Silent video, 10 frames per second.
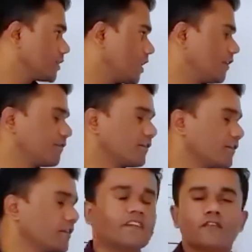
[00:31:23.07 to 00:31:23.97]
if the
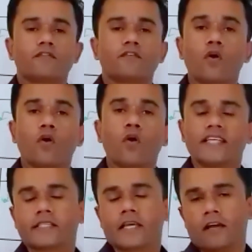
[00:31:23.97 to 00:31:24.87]
piece of gold is
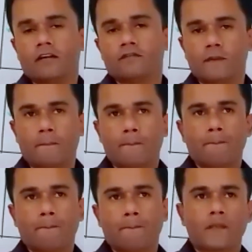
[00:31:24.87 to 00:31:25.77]
carefully
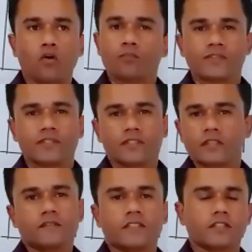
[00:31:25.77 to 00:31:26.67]

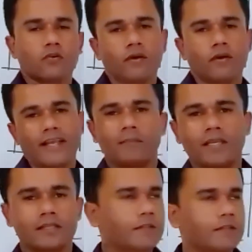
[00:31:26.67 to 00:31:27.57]
observed or examined,